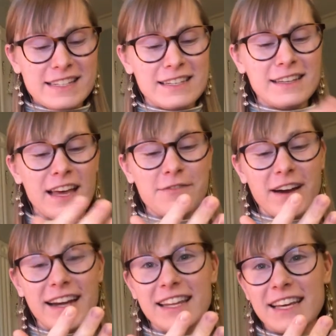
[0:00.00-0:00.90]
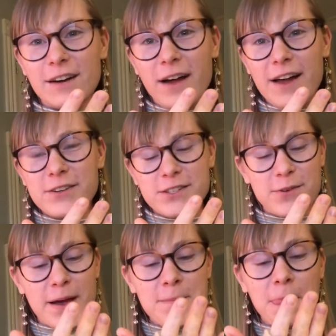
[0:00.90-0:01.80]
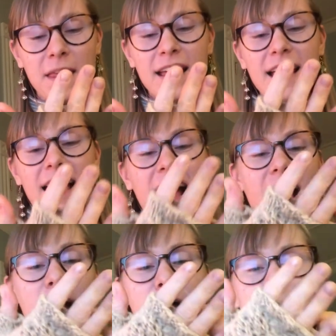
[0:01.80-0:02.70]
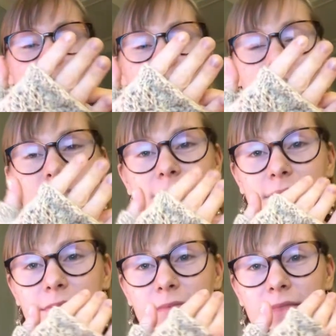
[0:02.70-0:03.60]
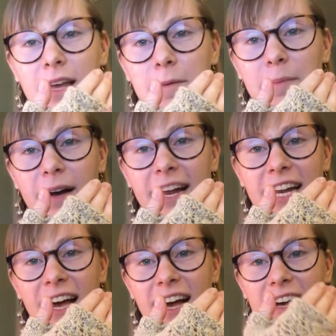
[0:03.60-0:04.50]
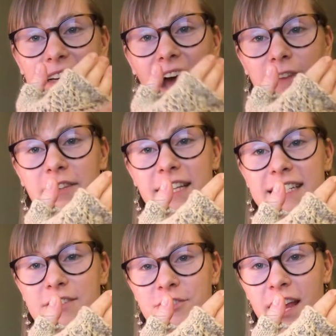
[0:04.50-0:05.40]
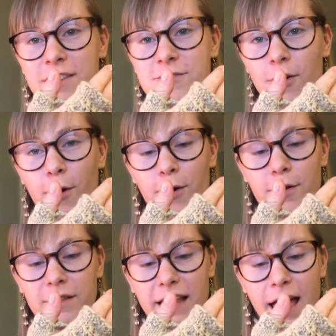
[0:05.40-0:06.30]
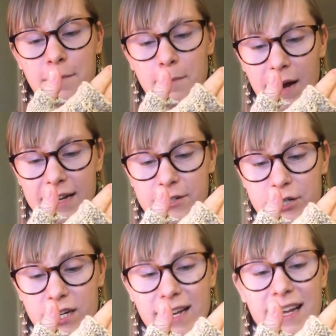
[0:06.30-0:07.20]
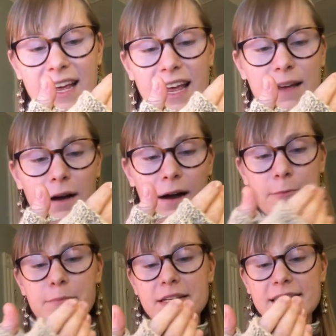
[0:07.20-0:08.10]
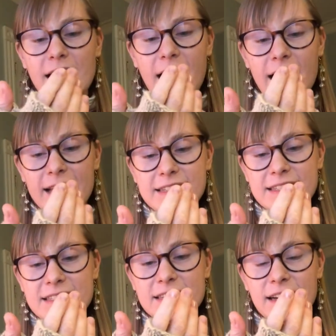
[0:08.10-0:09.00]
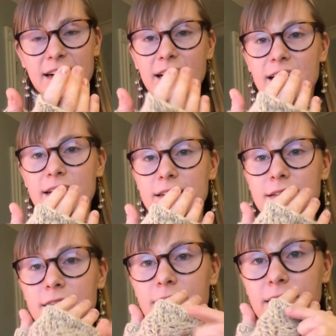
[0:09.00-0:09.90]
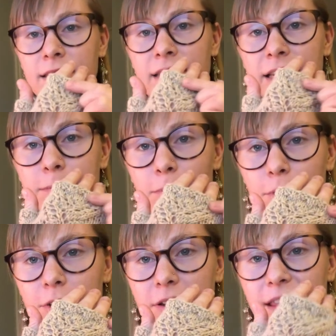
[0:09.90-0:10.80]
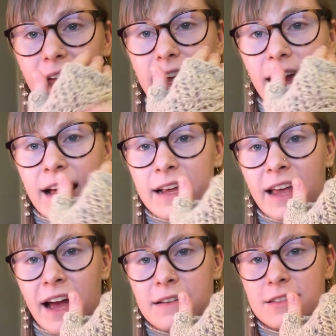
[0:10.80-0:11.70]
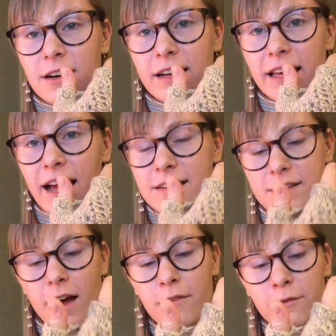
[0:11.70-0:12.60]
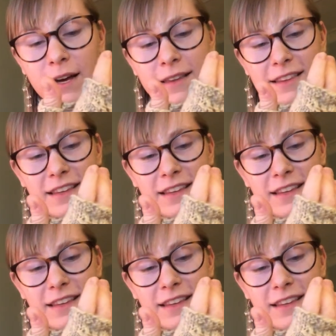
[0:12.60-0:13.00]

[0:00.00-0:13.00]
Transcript: until I finally get around to it. Um, but uh, I really didn't change all that much um, besides uh, the border that I cast on and cast off with,